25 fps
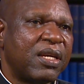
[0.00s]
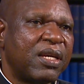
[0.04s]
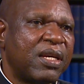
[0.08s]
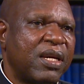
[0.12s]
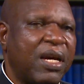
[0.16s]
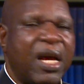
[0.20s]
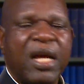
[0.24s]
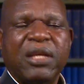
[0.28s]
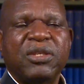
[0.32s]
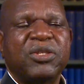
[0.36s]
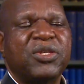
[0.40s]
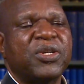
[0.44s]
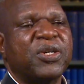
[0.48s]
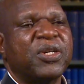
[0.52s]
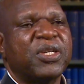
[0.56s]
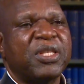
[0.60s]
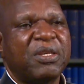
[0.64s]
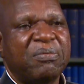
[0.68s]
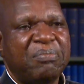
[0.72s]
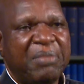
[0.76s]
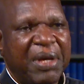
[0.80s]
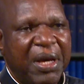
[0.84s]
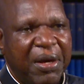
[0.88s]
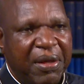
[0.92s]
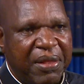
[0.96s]
and
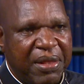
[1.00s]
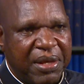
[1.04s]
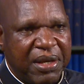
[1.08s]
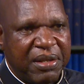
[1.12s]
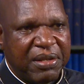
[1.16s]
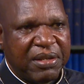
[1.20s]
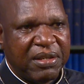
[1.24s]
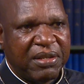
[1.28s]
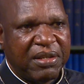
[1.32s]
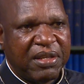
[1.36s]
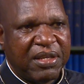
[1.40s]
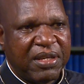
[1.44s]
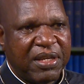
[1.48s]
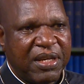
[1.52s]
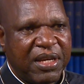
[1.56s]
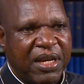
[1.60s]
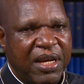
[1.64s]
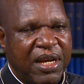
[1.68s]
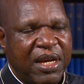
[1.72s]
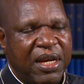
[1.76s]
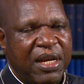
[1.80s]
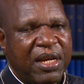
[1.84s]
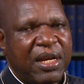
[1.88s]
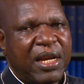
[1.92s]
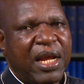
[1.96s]
church buildings.
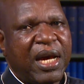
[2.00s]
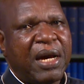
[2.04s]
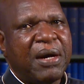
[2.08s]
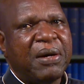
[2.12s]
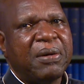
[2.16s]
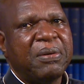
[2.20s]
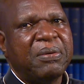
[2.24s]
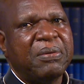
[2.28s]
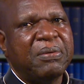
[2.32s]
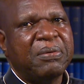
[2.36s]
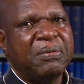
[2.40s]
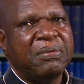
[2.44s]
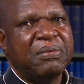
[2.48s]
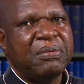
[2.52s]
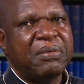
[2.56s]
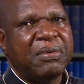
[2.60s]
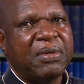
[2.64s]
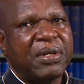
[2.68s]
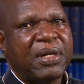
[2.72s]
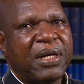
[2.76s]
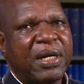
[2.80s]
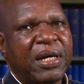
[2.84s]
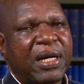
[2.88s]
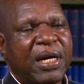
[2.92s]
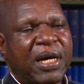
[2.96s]
Now,
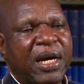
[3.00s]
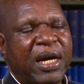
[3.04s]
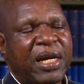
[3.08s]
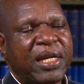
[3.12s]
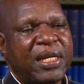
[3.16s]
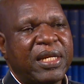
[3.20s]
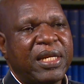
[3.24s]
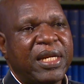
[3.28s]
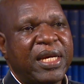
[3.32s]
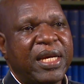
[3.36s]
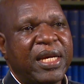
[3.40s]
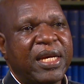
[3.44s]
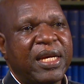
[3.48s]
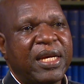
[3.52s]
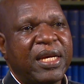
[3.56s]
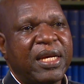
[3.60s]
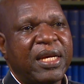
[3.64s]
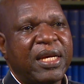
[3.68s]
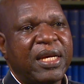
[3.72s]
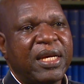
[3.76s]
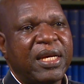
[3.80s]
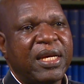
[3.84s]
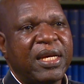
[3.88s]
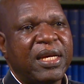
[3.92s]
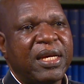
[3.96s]
at
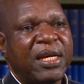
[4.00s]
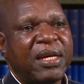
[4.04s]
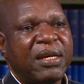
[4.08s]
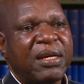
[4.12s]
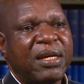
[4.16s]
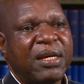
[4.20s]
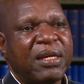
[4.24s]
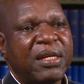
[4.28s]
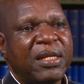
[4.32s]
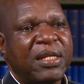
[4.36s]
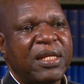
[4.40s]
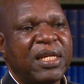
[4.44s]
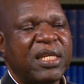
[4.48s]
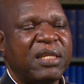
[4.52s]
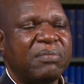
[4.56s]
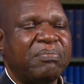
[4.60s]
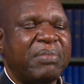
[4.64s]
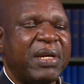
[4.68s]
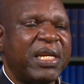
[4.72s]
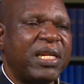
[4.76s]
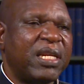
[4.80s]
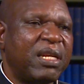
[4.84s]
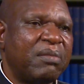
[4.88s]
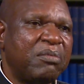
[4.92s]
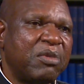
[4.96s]
this
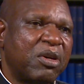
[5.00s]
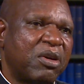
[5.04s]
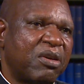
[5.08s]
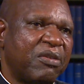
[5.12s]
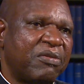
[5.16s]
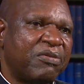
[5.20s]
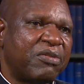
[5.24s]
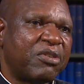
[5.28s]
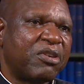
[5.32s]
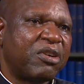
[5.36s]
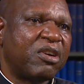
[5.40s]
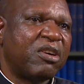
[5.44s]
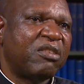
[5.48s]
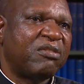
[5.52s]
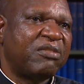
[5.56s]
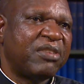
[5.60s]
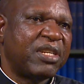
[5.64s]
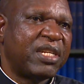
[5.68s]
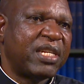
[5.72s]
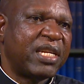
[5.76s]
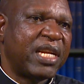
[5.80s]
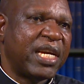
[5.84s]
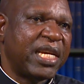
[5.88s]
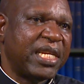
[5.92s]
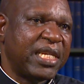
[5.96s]
pandemic of
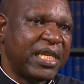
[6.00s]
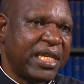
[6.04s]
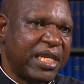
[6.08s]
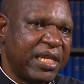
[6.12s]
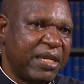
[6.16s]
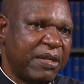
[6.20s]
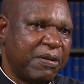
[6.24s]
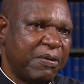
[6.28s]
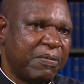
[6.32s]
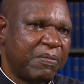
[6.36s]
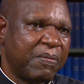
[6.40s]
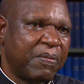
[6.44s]
COVID-19,